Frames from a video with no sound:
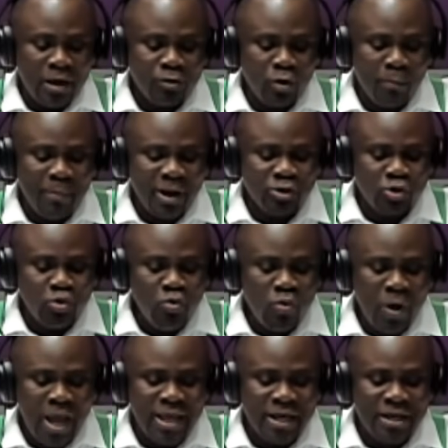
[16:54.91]
Number
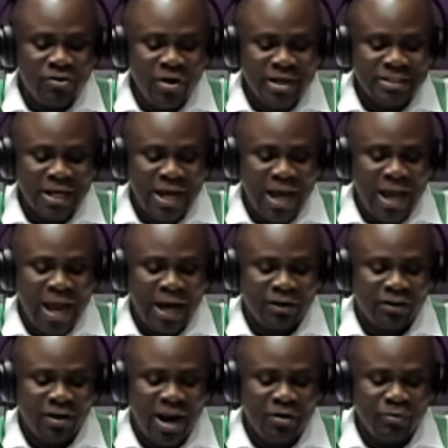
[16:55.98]
2 a Greater
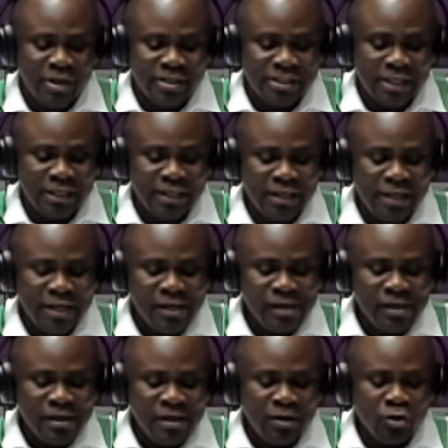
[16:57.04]
Accra region.
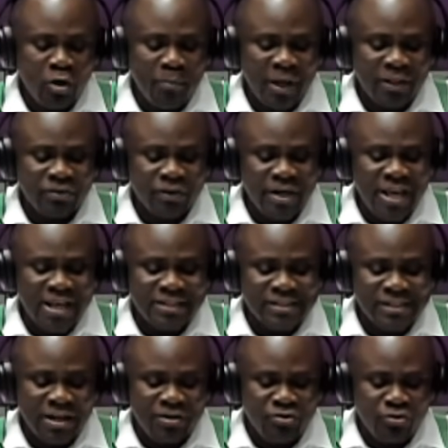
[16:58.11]
Number 3 is
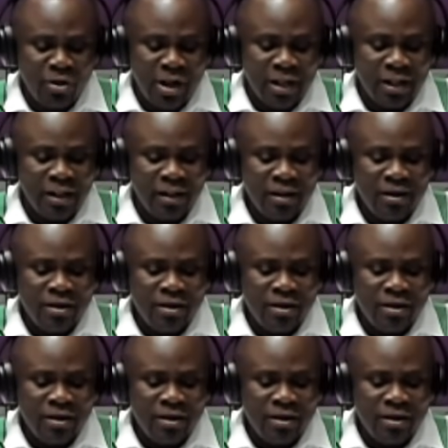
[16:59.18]
Central.